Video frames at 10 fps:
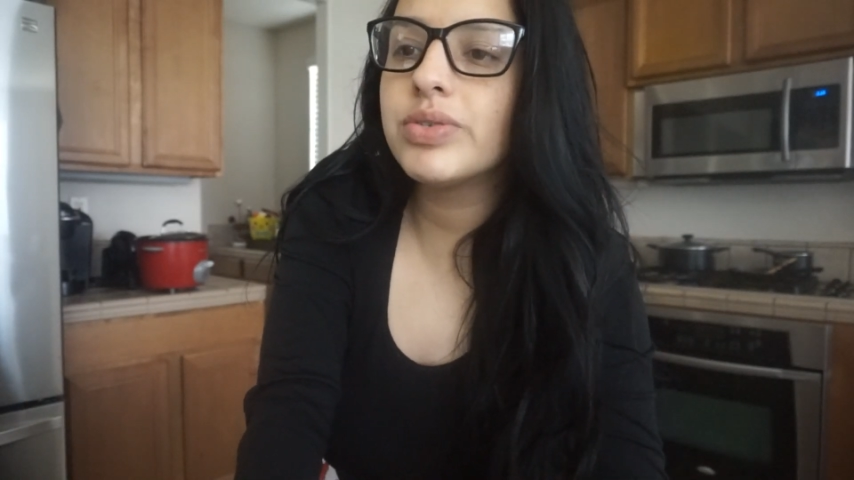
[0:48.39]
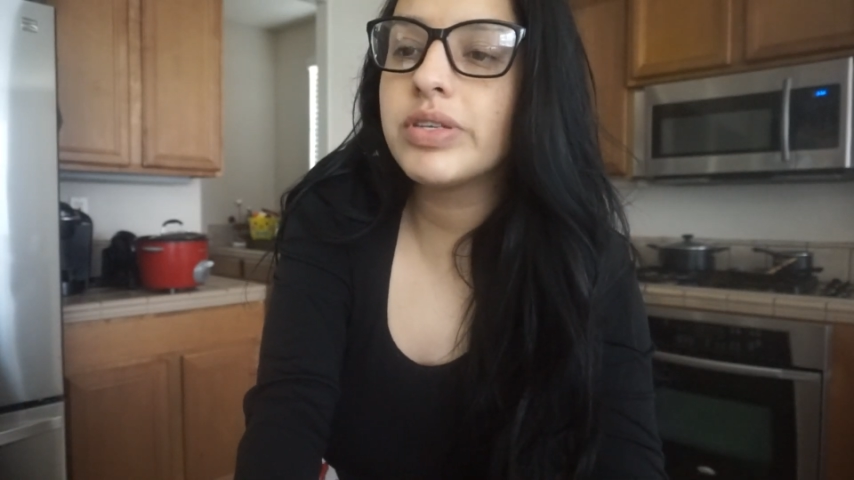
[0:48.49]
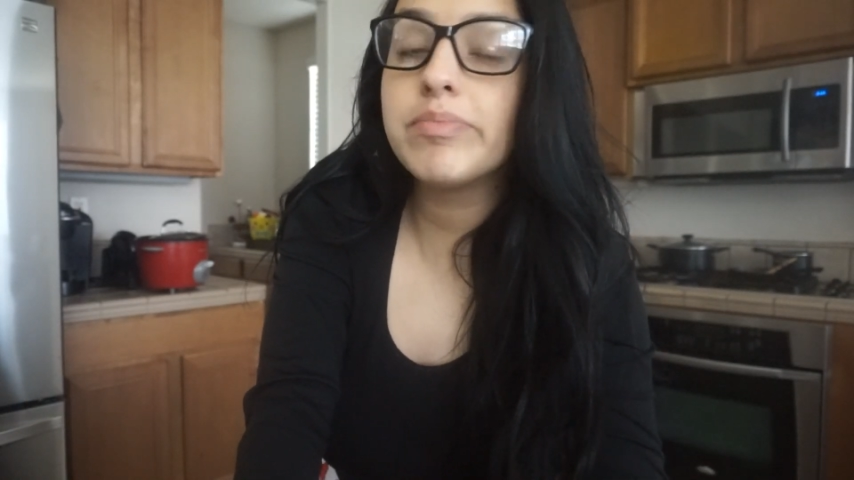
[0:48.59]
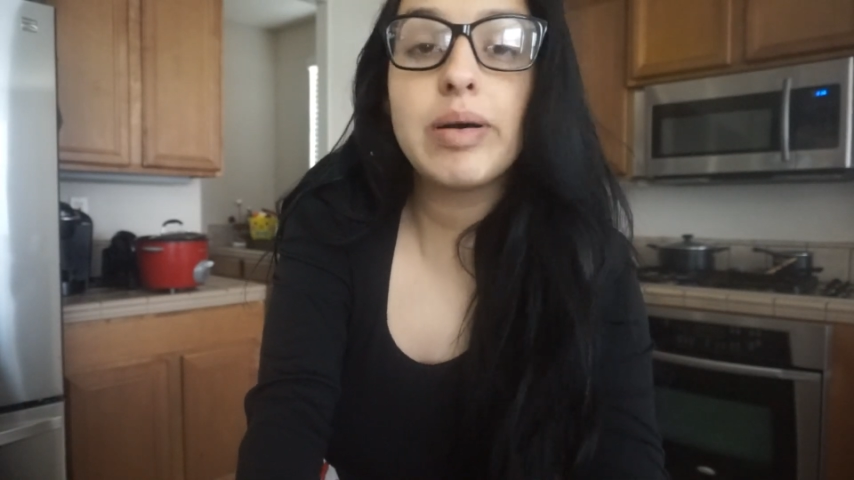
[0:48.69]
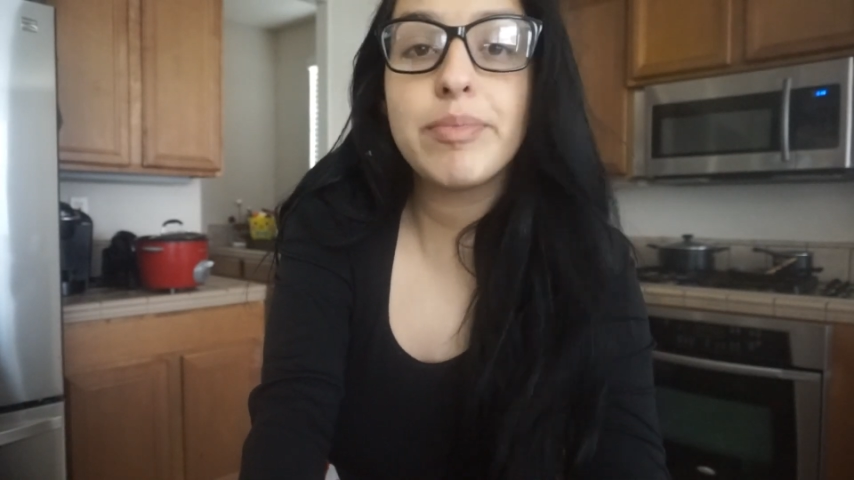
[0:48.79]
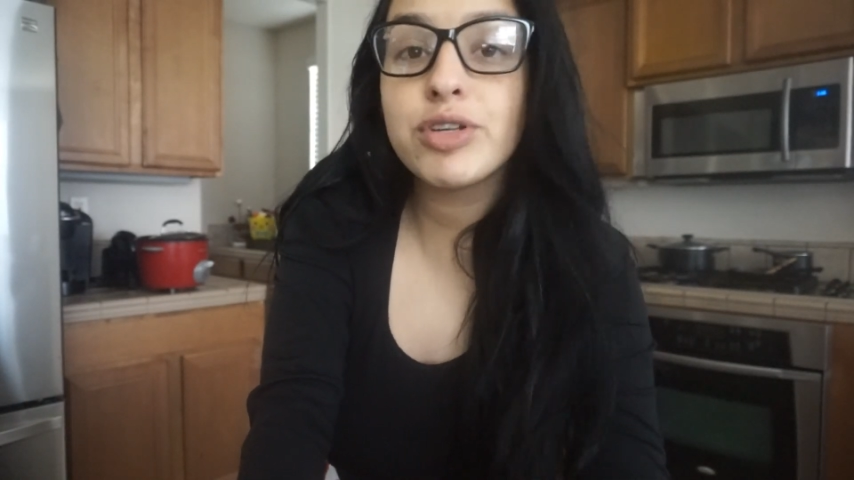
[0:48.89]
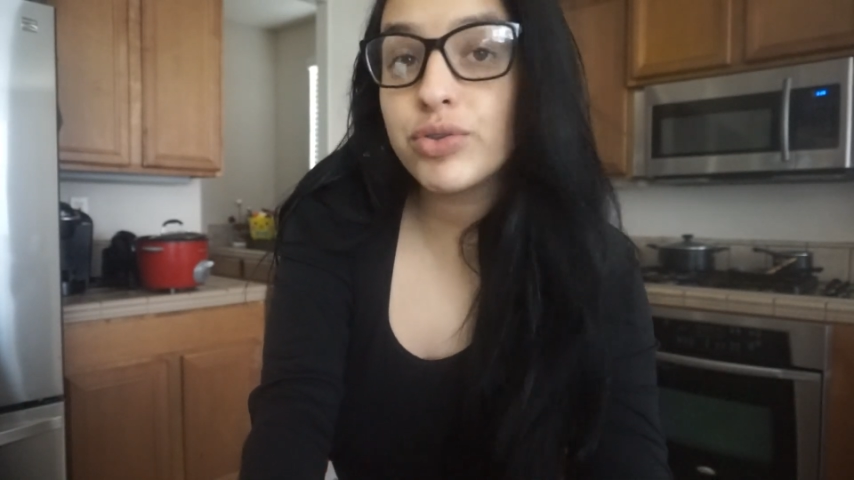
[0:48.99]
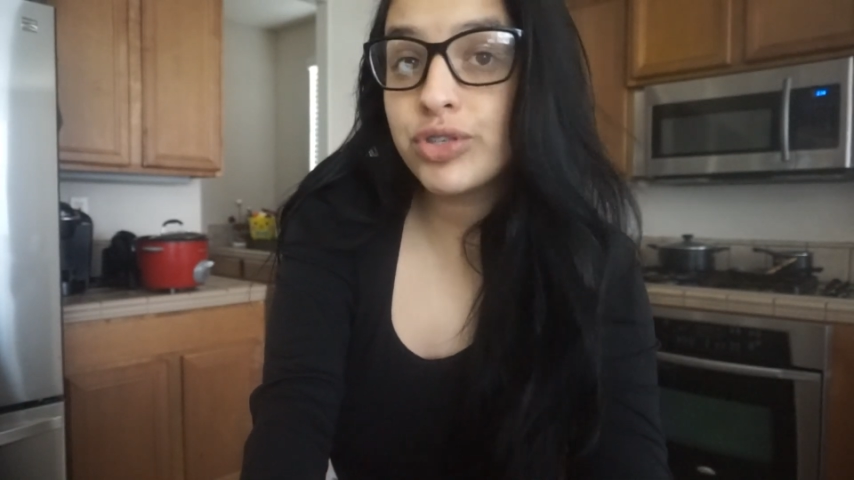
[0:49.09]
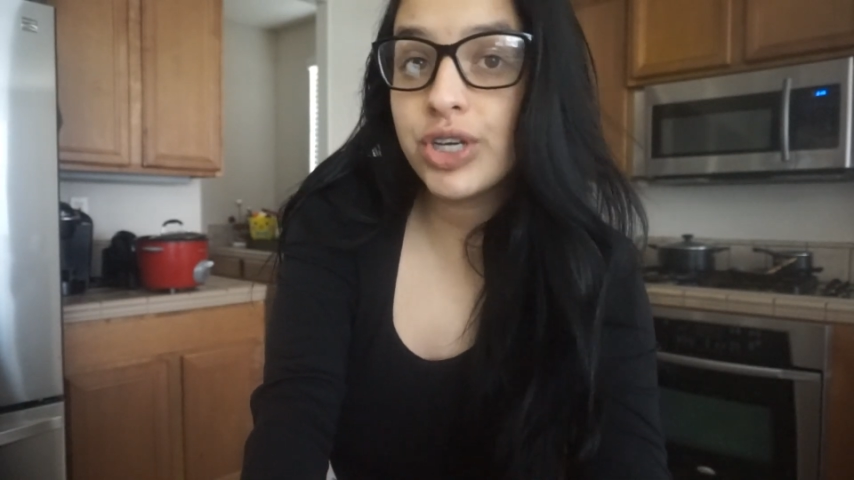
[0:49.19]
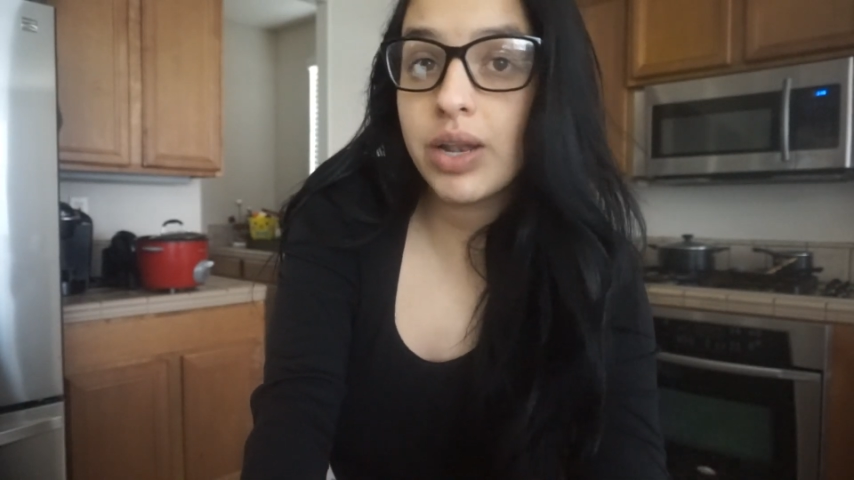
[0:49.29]
some papas
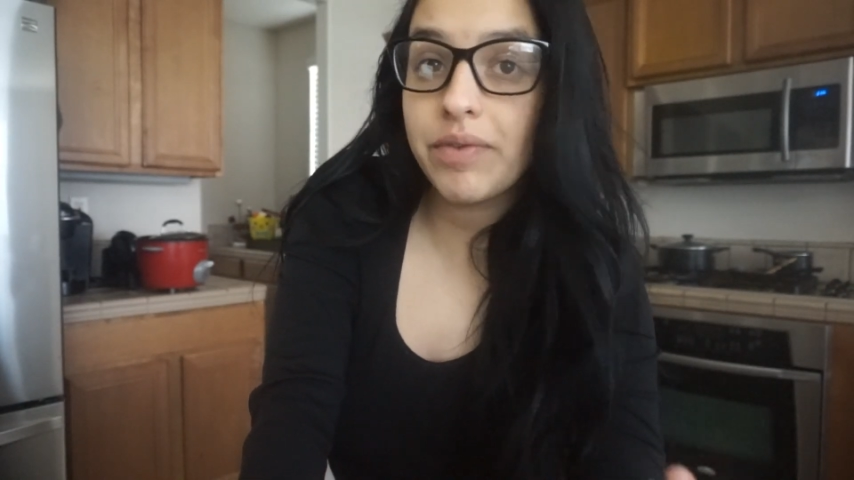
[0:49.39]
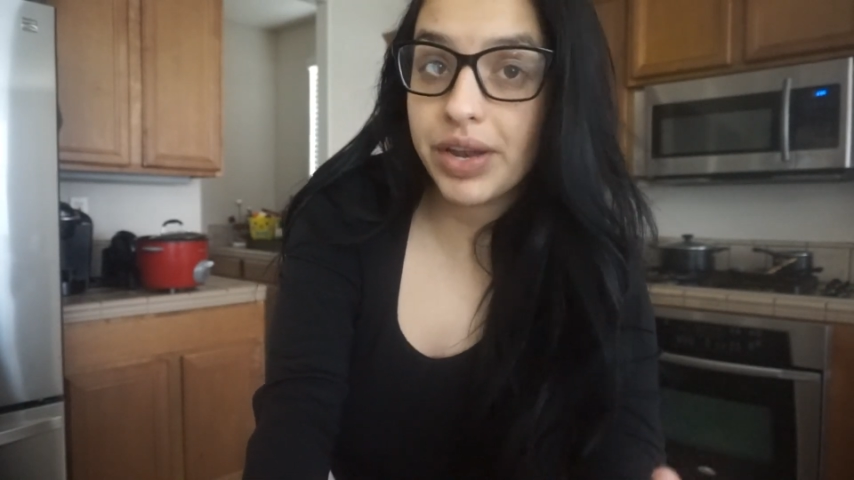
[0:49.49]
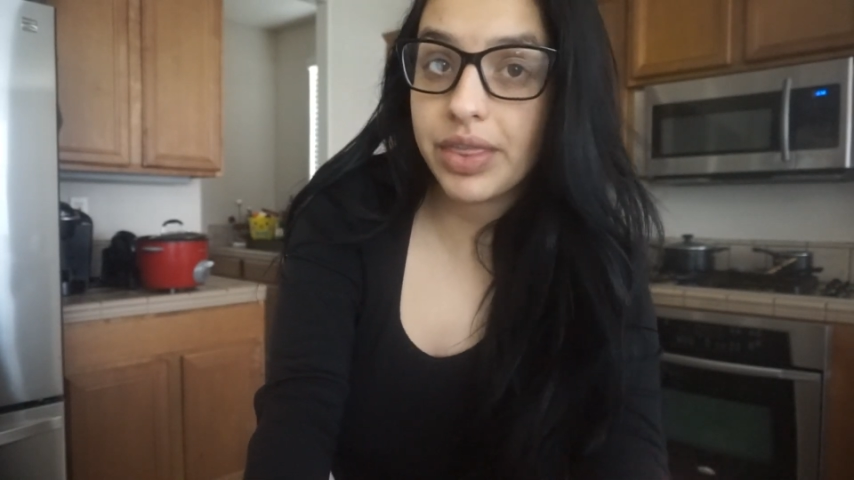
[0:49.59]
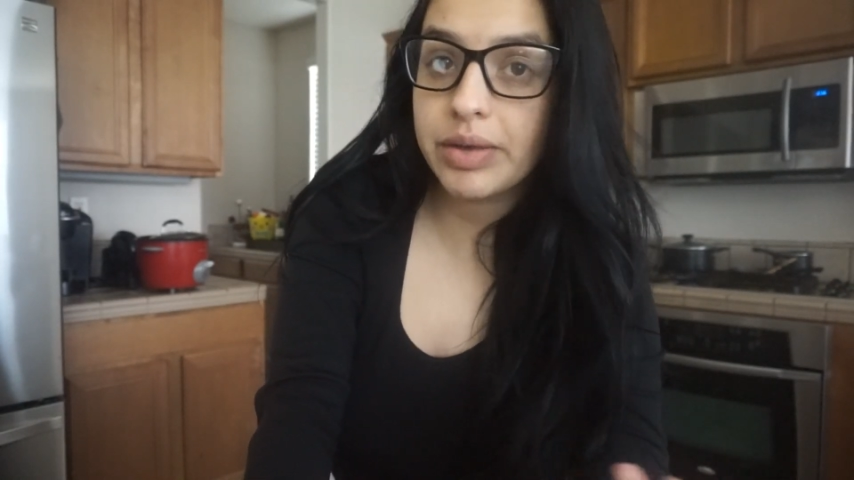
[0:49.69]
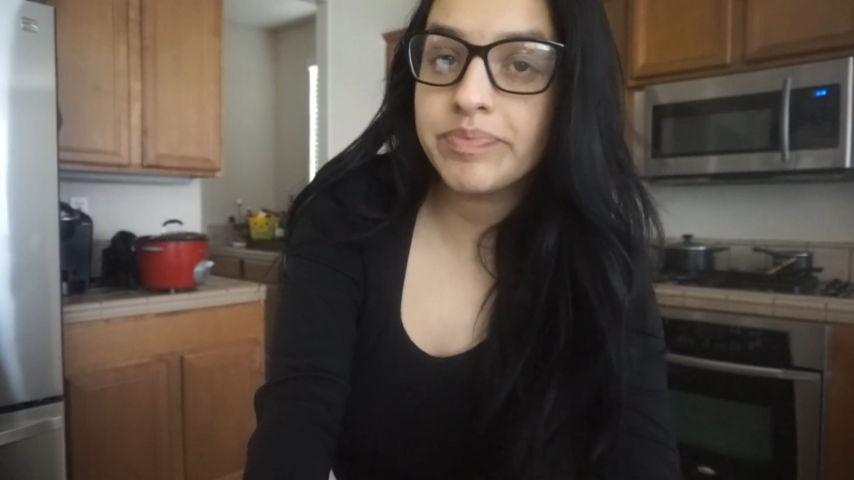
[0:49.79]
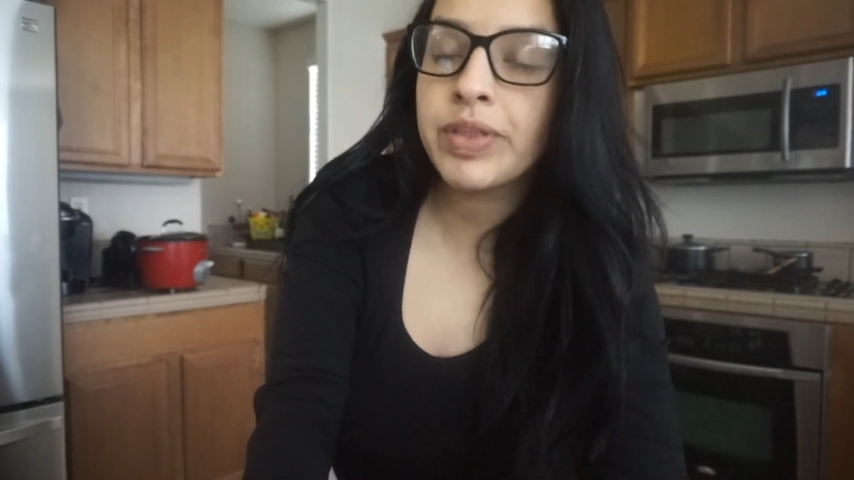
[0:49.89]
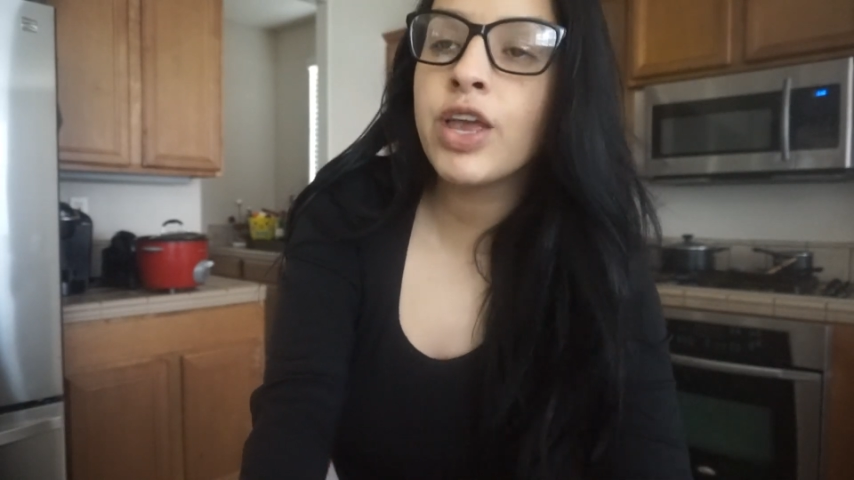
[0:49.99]
con chile verde.